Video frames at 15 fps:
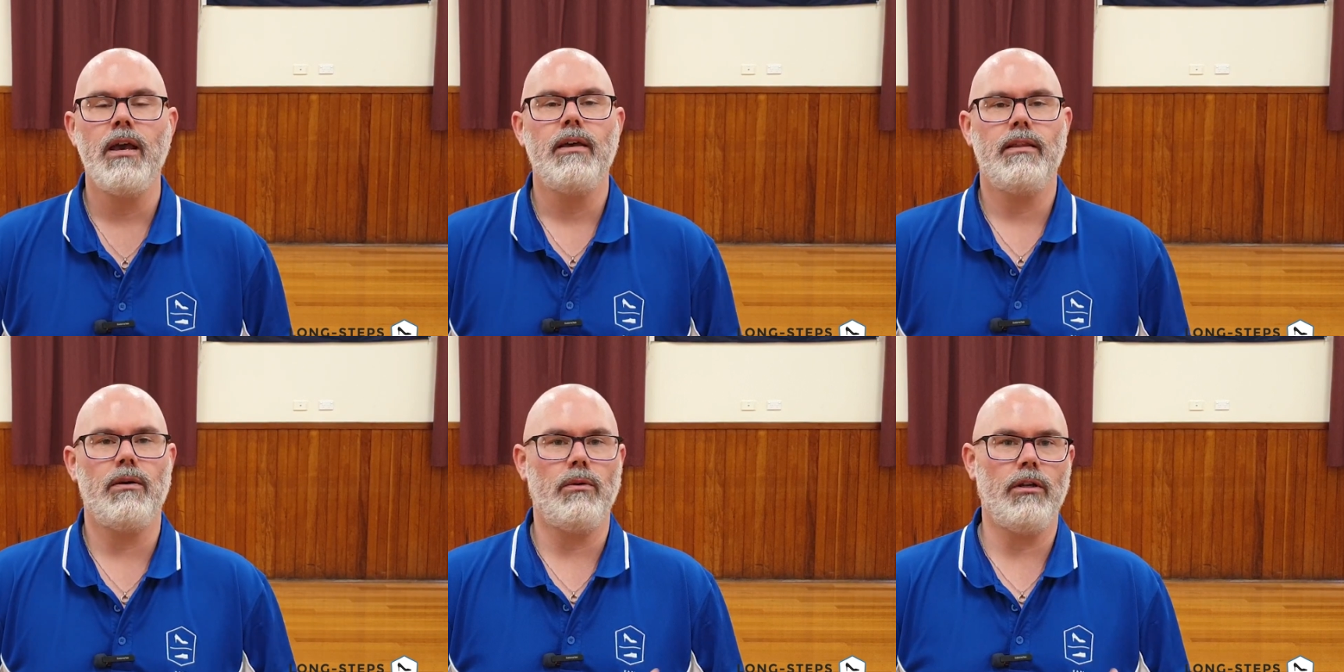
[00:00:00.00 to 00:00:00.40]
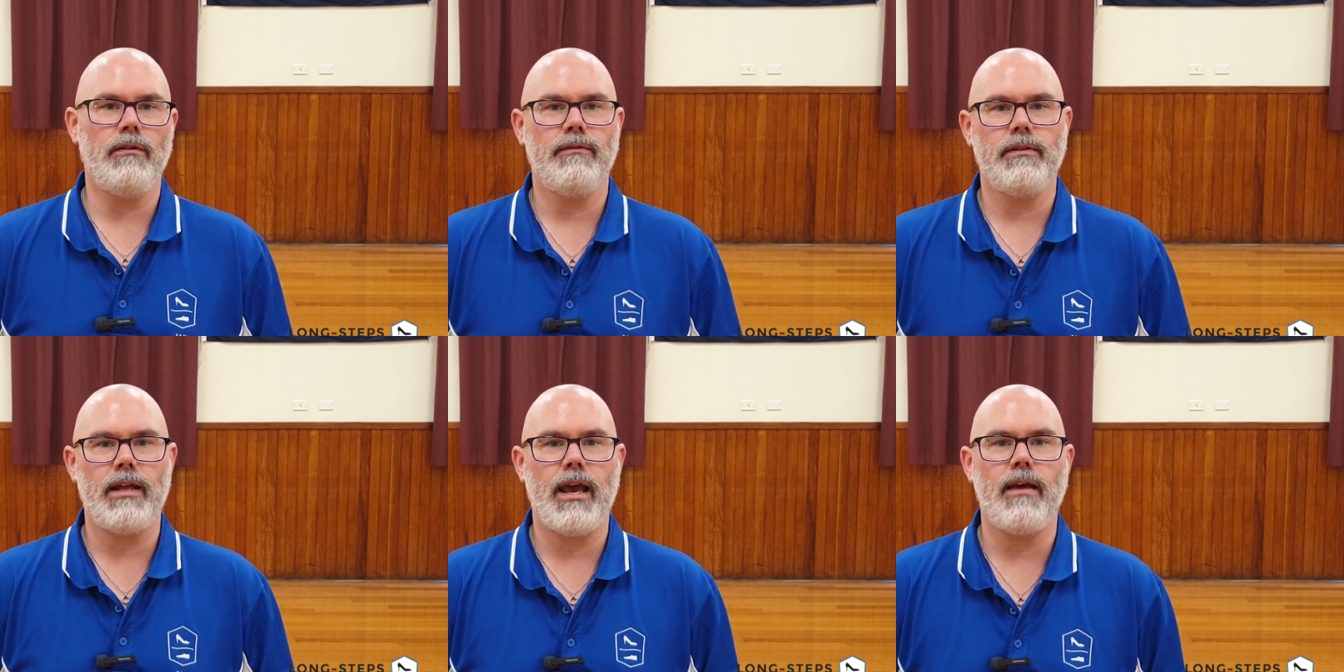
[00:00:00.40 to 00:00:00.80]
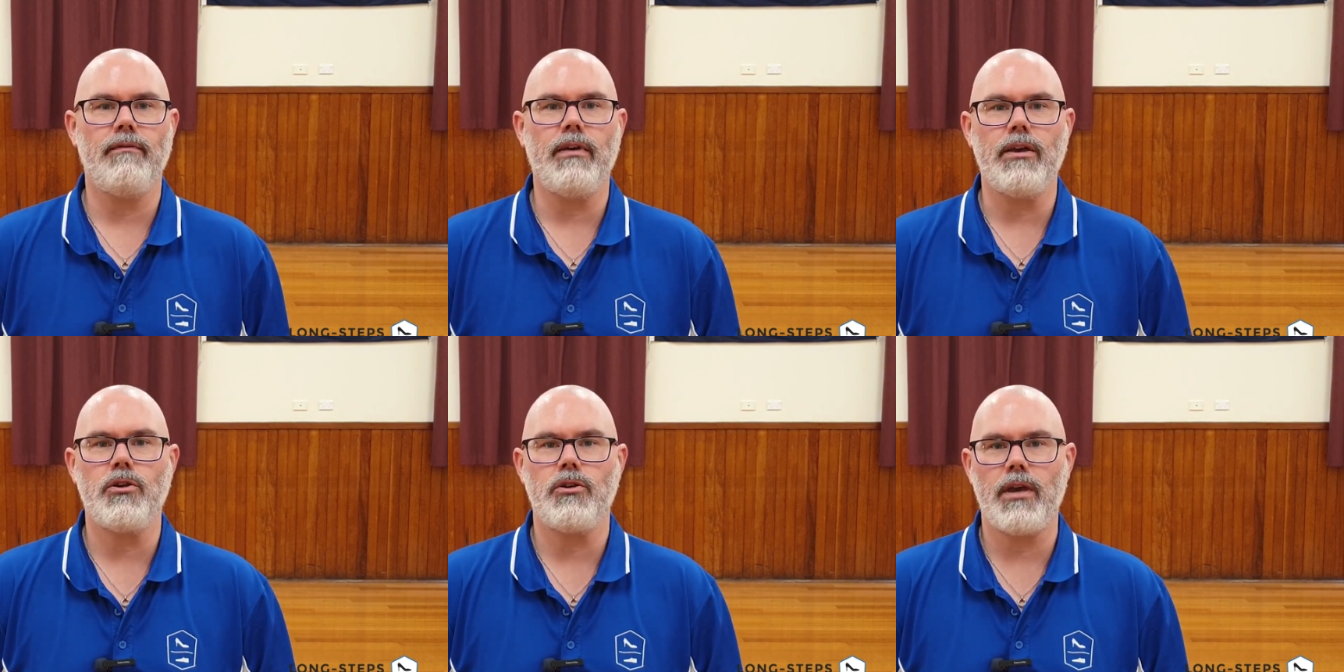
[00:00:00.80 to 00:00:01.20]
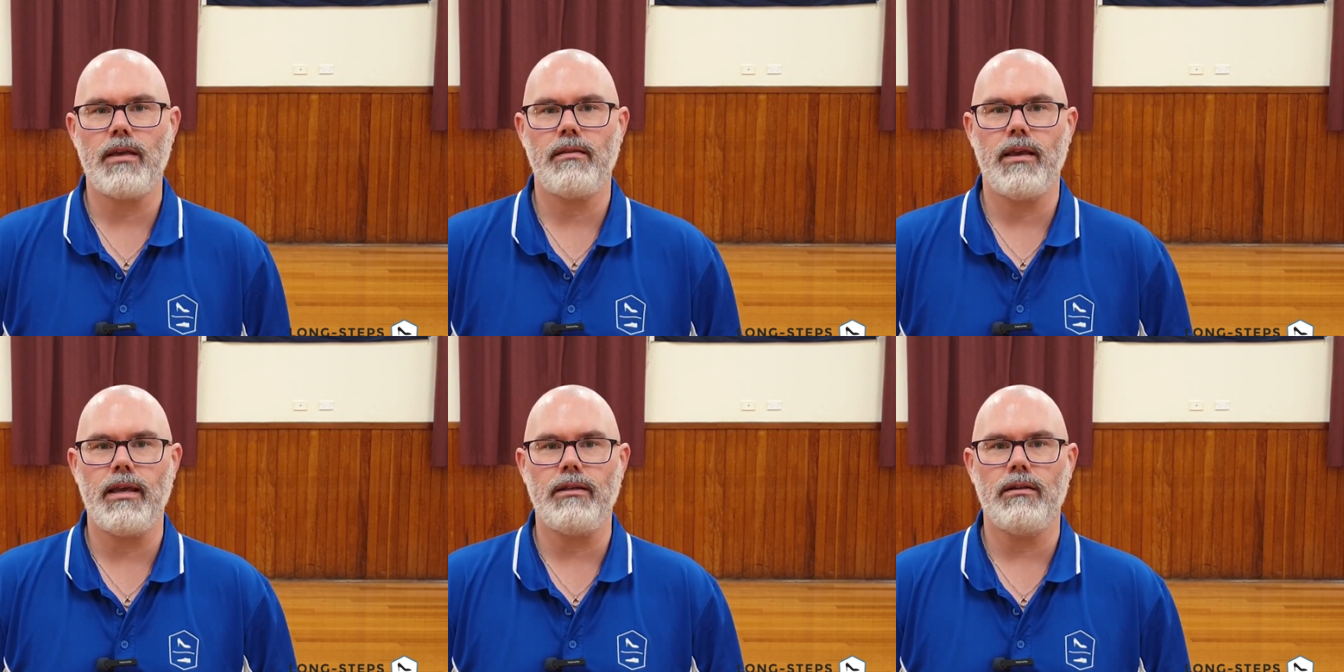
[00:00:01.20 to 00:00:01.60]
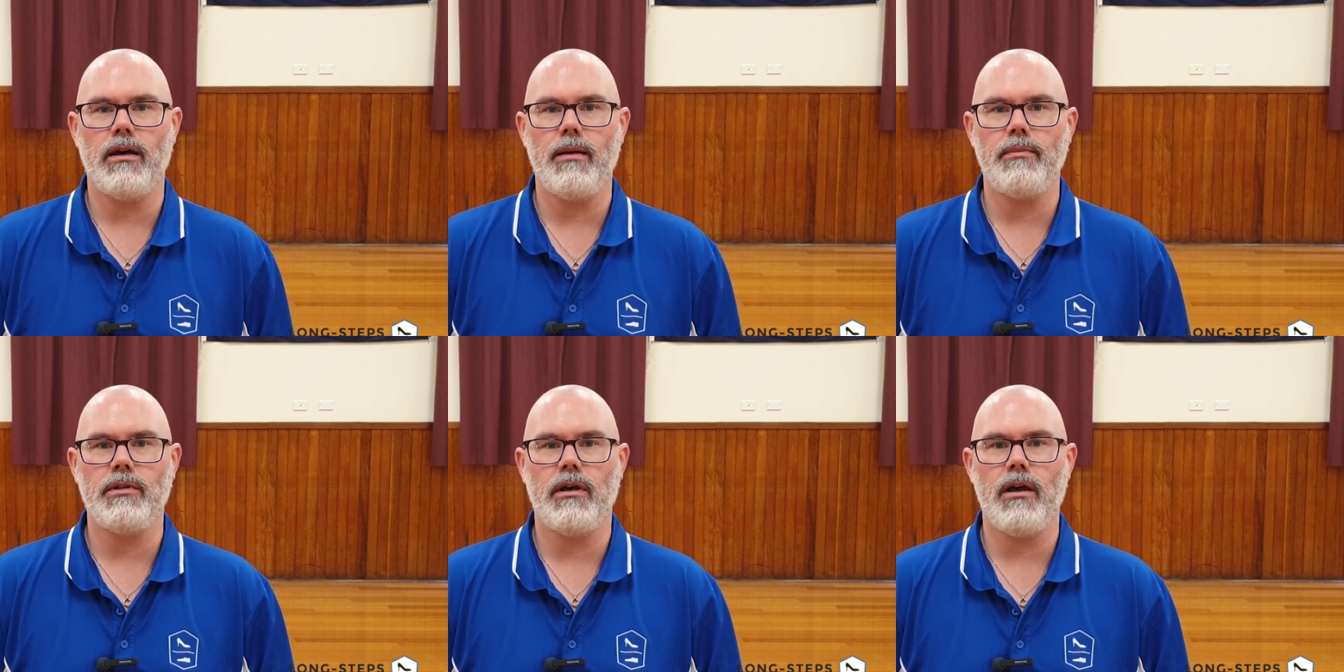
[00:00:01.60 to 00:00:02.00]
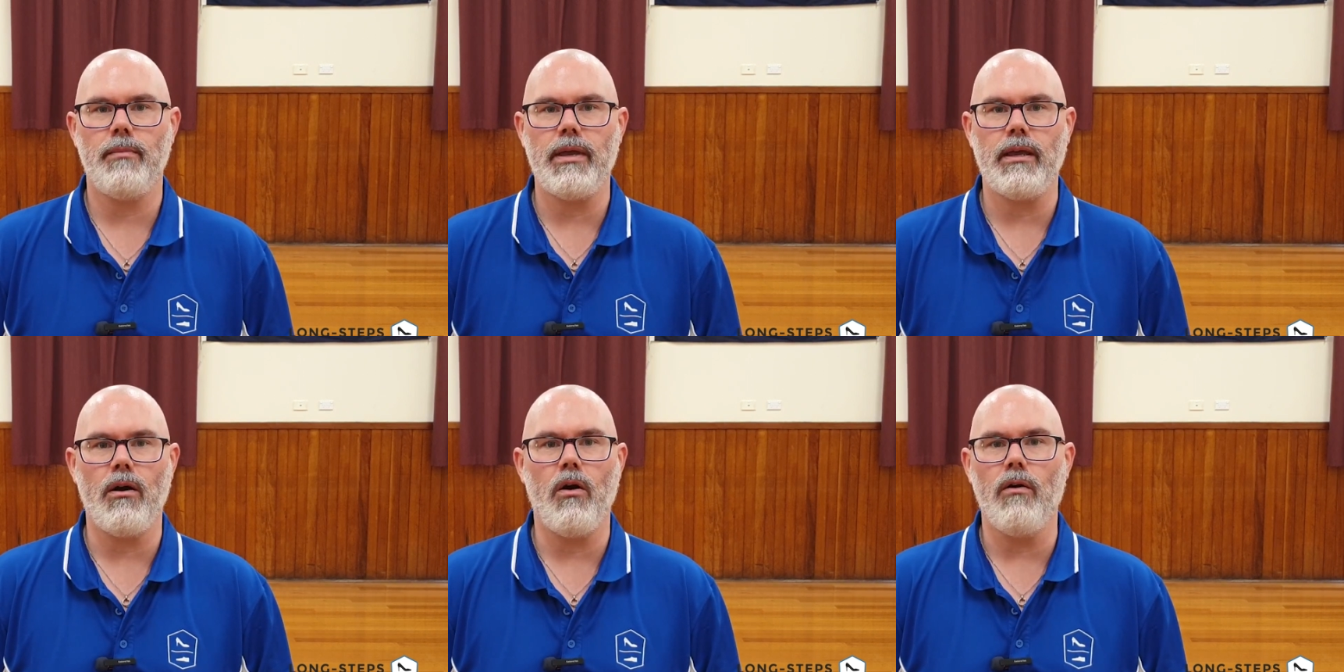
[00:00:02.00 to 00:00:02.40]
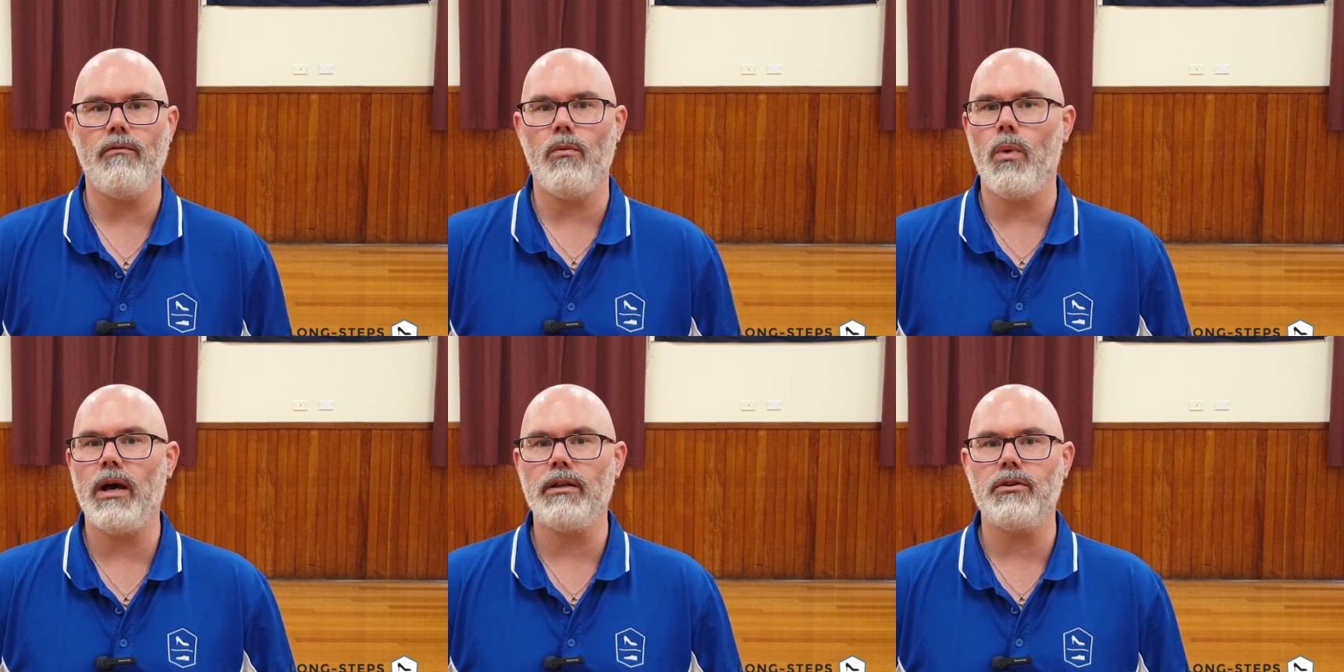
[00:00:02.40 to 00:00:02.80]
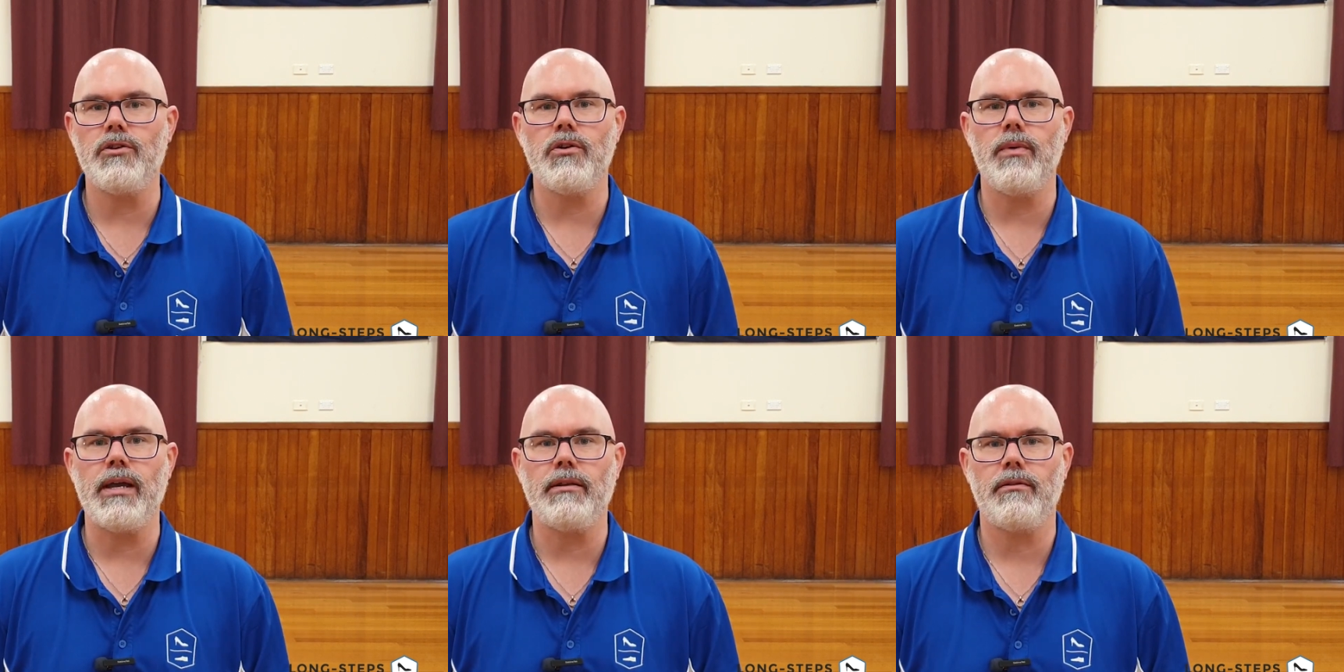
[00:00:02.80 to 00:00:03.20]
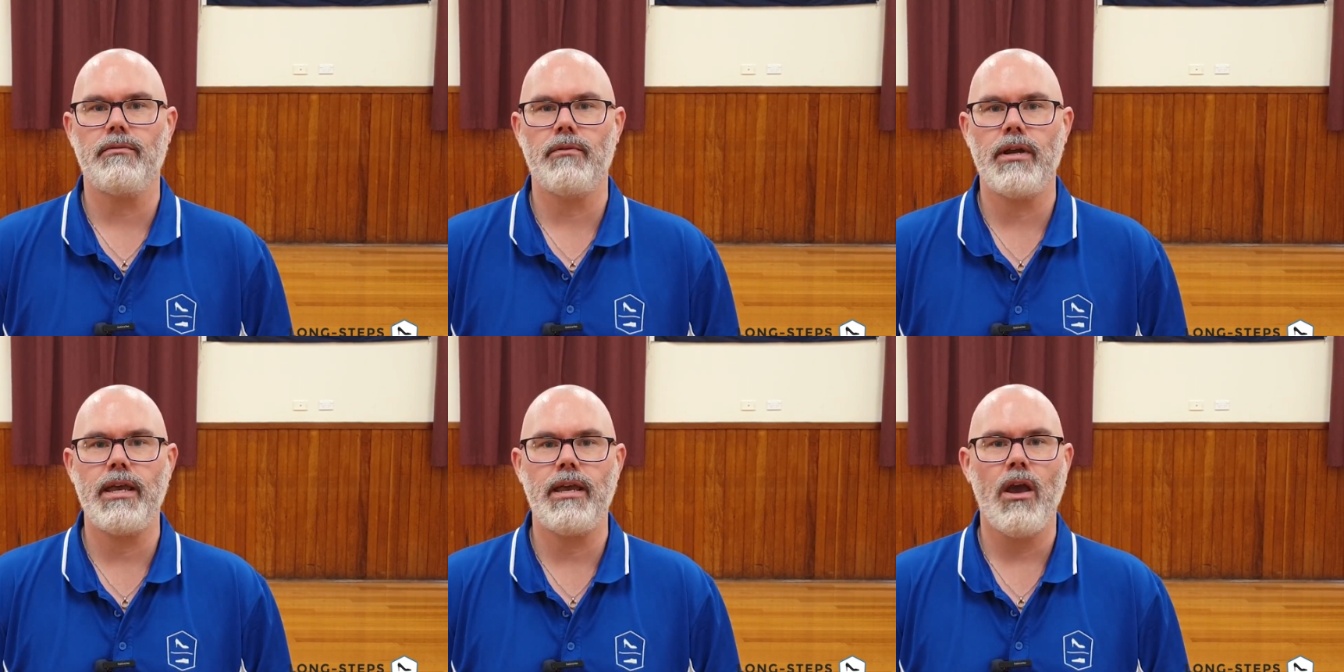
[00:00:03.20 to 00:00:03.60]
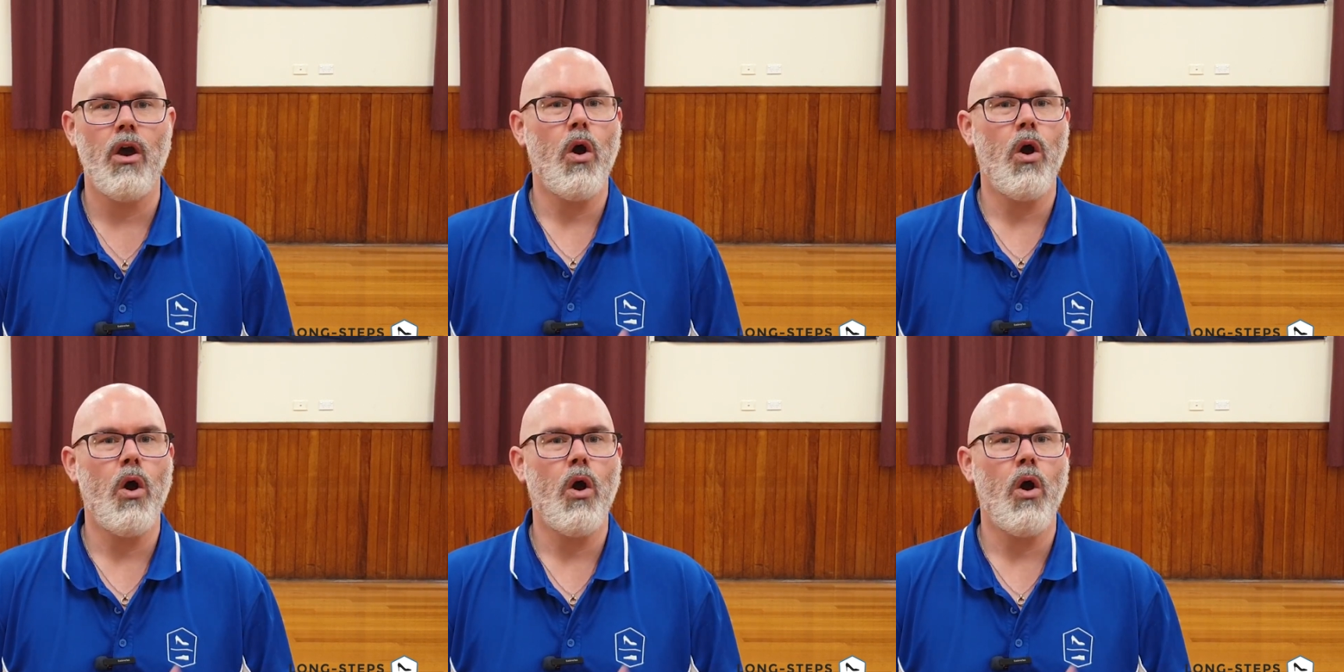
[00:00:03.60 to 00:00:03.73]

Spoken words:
they will often have a chasse type timing of 1, 2, and 3,